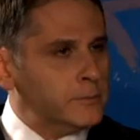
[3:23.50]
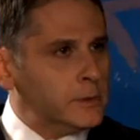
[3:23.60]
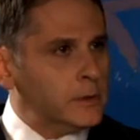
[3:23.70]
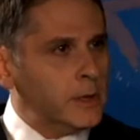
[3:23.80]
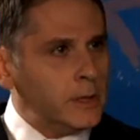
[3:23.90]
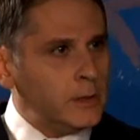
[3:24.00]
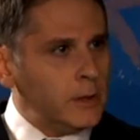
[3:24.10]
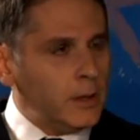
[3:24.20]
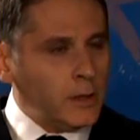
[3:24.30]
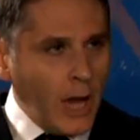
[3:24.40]
Mm -hmm.
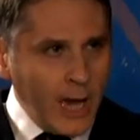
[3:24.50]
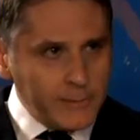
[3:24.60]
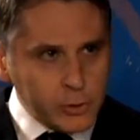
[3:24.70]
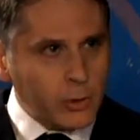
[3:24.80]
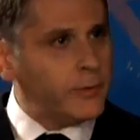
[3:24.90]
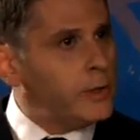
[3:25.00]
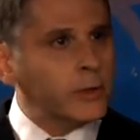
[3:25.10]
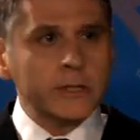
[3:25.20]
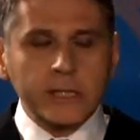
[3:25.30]
I'm sure that you're going to